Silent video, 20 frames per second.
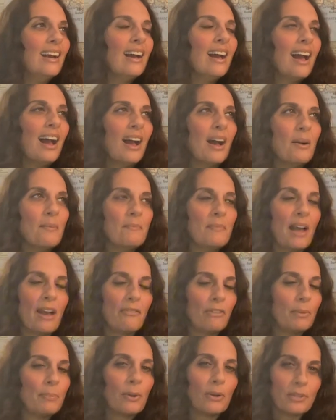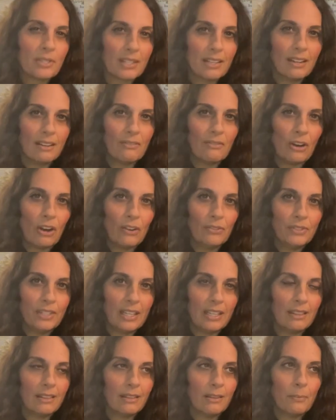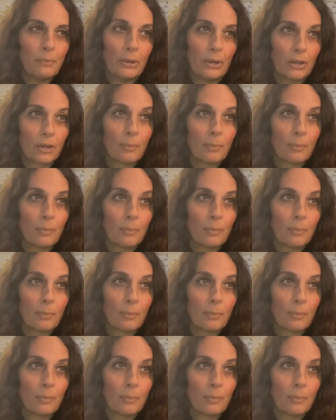um, every person involved in the book.